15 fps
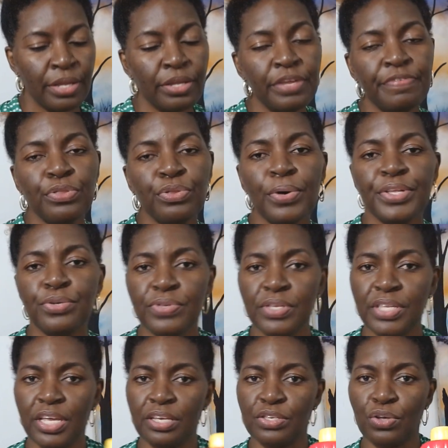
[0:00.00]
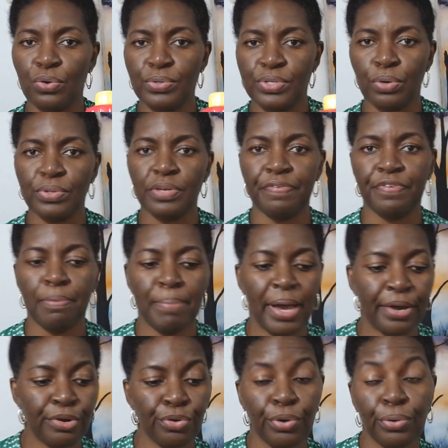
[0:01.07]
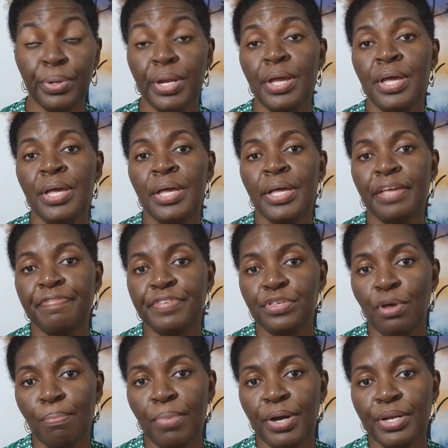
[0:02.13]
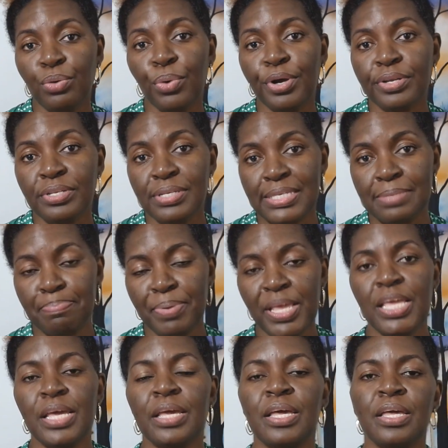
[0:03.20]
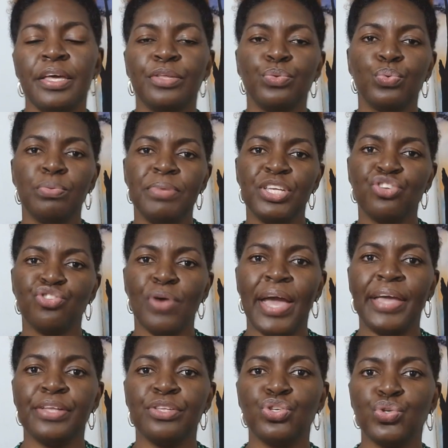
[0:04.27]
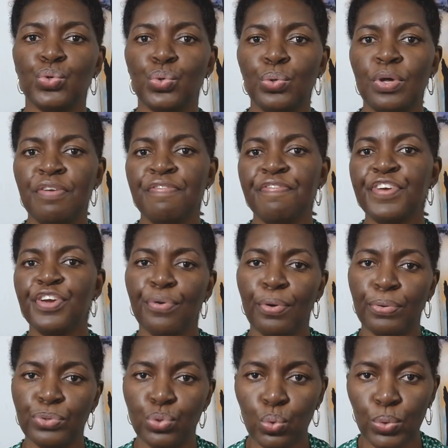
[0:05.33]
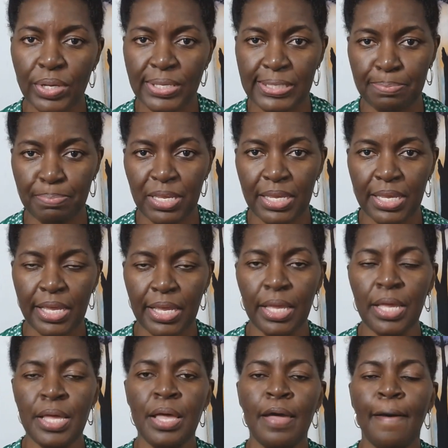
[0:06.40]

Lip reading: Even though it used to take sounds out of your background, if somebody were to speak, it would be trying to figure out who is speaking.